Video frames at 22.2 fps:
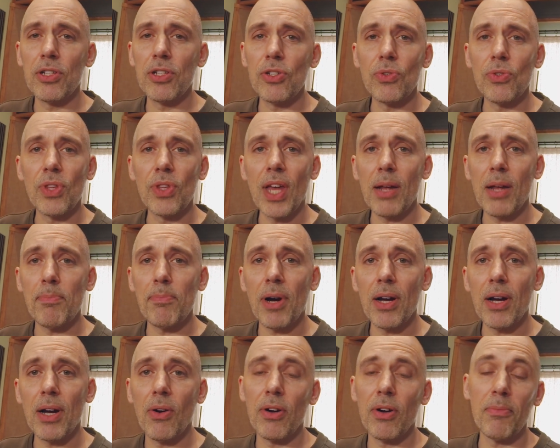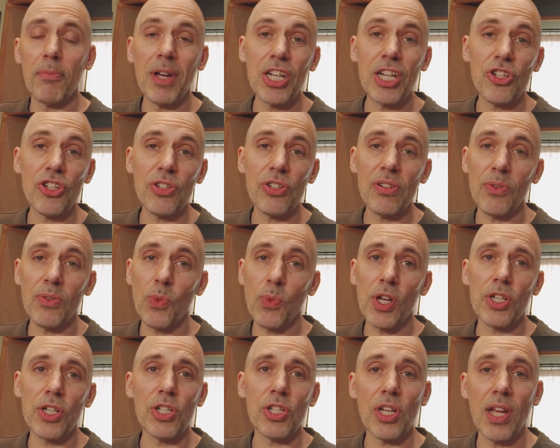do that by automation,
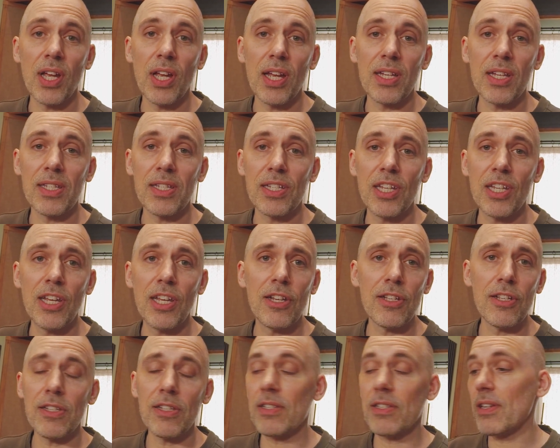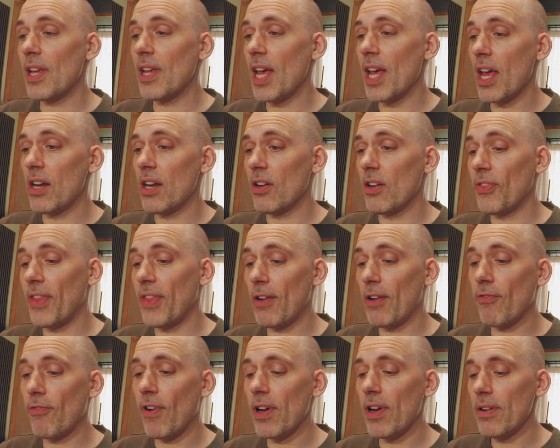which is tedious and not
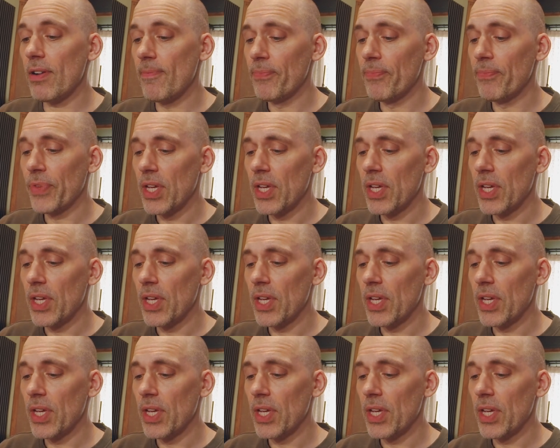that fun.